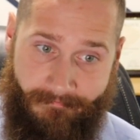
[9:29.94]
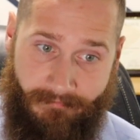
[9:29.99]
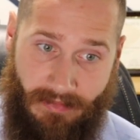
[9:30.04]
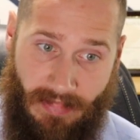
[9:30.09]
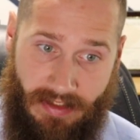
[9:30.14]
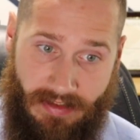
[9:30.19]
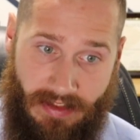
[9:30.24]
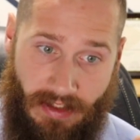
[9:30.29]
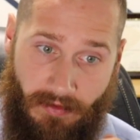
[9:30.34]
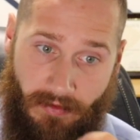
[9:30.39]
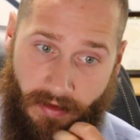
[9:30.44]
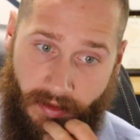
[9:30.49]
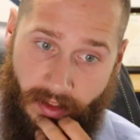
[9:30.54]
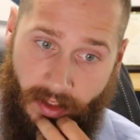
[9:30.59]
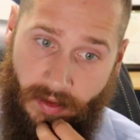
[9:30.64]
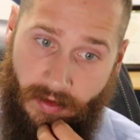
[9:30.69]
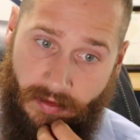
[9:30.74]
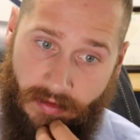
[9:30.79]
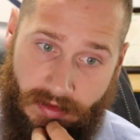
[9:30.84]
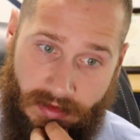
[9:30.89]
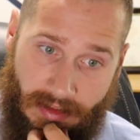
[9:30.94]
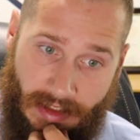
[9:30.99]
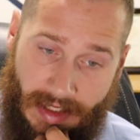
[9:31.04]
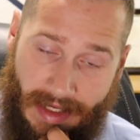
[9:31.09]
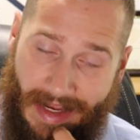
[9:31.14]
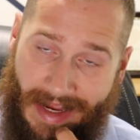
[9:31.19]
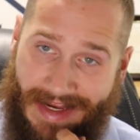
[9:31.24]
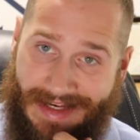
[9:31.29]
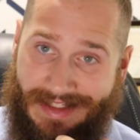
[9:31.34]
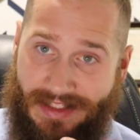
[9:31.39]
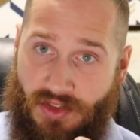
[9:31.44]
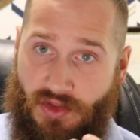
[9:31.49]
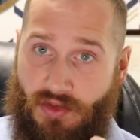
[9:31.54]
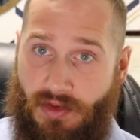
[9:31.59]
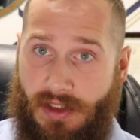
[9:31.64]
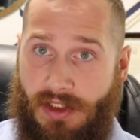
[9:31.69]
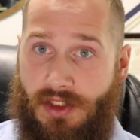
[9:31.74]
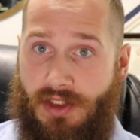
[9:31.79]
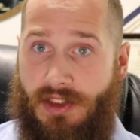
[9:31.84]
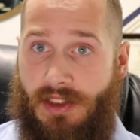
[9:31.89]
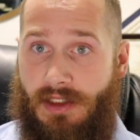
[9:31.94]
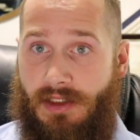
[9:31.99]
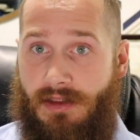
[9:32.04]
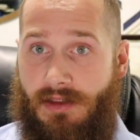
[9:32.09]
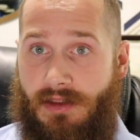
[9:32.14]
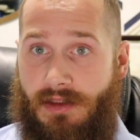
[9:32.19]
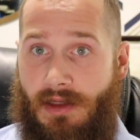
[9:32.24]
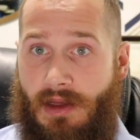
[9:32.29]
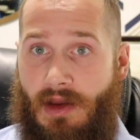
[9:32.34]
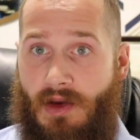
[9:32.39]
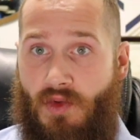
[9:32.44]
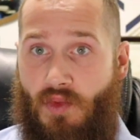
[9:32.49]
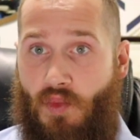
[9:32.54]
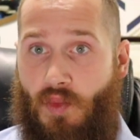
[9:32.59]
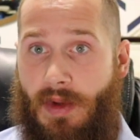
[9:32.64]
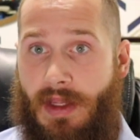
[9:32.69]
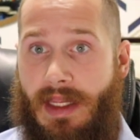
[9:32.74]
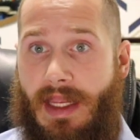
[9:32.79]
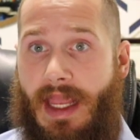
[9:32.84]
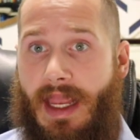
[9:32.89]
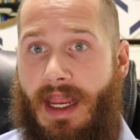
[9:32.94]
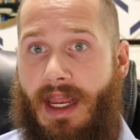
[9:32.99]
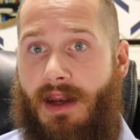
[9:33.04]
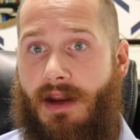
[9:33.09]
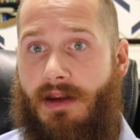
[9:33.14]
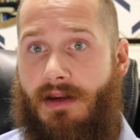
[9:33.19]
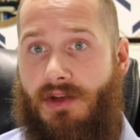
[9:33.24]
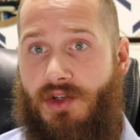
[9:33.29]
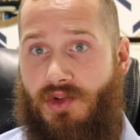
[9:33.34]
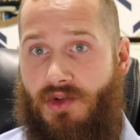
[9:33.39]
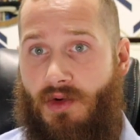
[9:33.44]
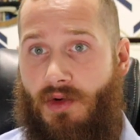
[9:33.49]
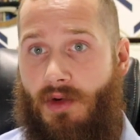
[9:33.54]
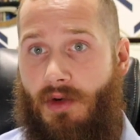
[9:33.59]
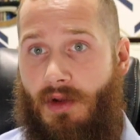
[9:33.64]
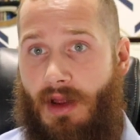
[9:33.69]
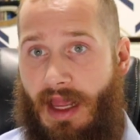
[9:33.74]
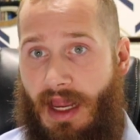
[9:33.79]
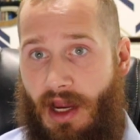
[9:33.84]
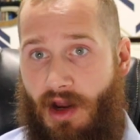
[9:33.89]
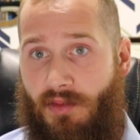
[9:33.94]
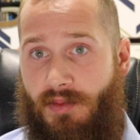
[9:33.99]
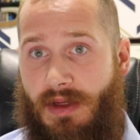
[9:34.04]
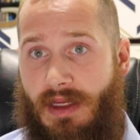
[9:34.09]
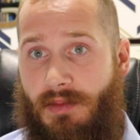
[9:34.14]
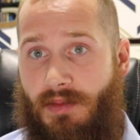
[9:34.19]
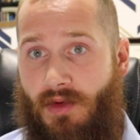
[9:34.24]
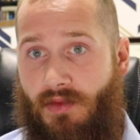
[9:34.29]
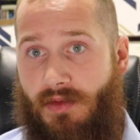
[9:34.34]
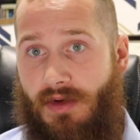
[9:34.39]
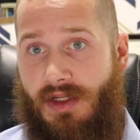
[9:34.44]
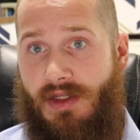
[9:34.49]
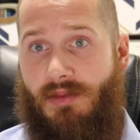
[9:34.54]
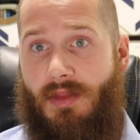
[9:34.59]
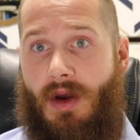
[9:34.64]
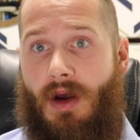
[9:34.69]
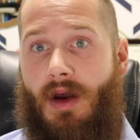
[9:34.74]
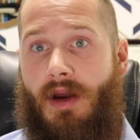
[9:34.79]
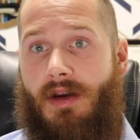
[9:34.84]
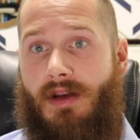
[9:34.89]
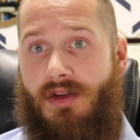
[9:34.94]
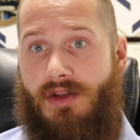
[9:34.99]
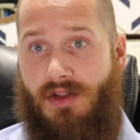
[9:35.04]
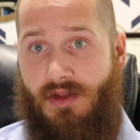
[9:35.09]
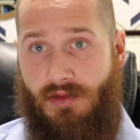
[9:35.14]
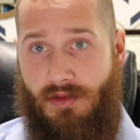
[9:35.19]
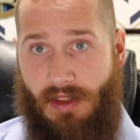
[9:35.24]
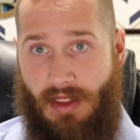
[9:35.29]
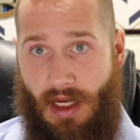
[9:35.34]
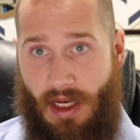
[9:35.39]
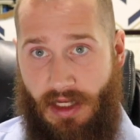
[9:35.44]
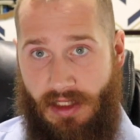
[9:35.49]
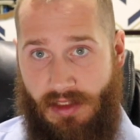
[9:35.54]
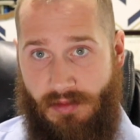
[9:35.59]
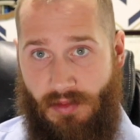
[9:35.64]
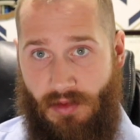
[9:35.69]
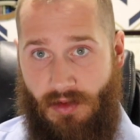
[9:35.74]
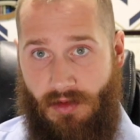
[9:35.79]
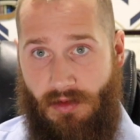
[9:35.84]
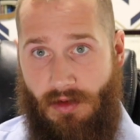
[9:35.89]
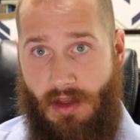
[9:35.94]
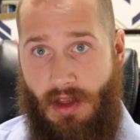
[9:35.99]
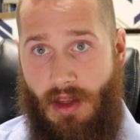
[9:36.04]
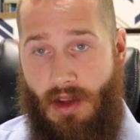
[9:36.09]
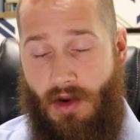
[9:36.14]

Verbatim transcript: That's how it goes. As Christians, we can't control how people respond to the gospel.